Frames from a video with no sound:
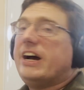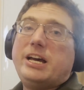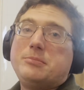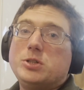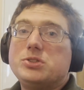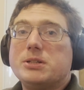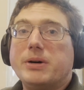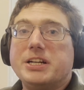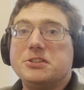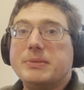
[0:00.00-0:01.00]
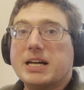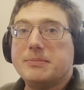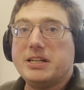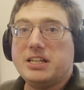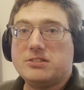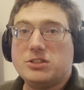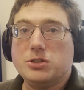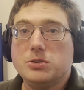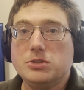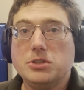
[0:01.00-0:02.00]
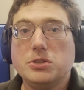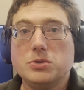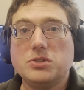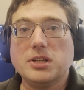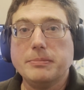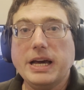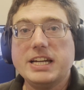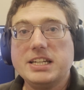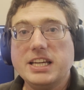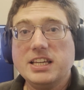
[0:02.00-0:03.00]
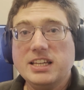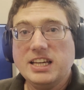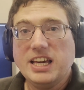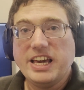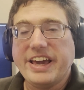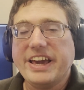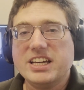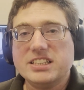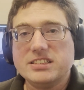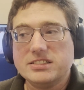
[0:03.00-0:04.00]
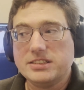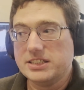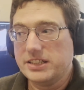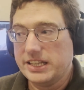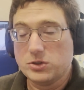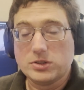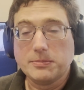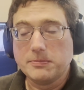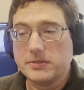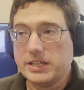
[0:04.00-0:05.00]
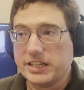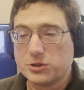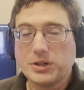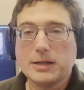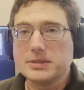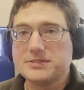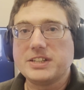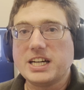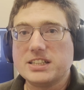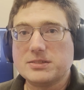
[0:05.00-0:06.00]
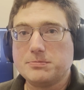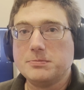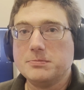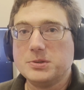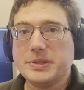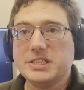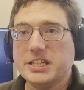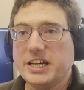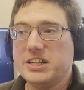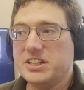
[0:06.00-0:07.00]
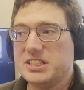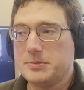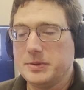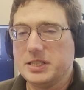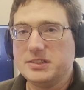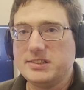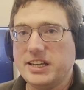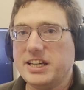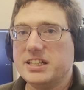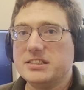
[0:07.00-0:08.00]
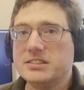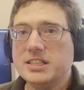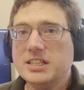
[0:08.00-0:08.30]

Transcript: am using my new Mac Mini to do some editing, and it is incredibly fast between the internet speeds and